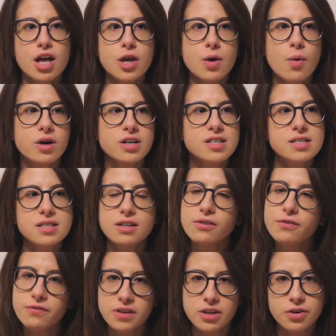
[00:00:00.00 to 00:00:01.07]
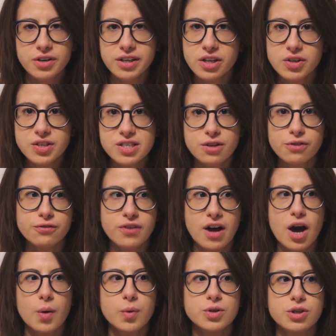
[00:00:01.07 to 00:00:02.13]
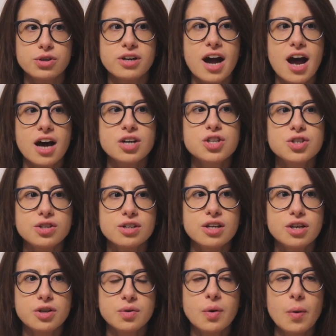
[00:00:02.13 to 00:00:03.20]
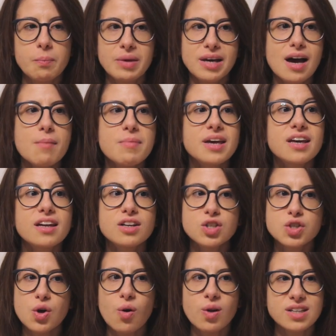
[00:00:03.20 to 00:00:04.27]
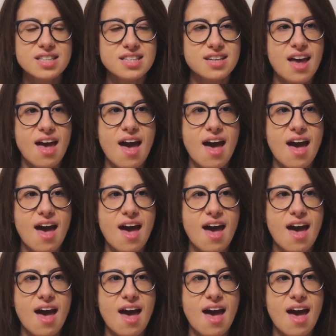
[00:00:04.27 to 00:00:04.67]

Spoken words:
you are still figuring yourself out, you're actually, you know, becoming an adult,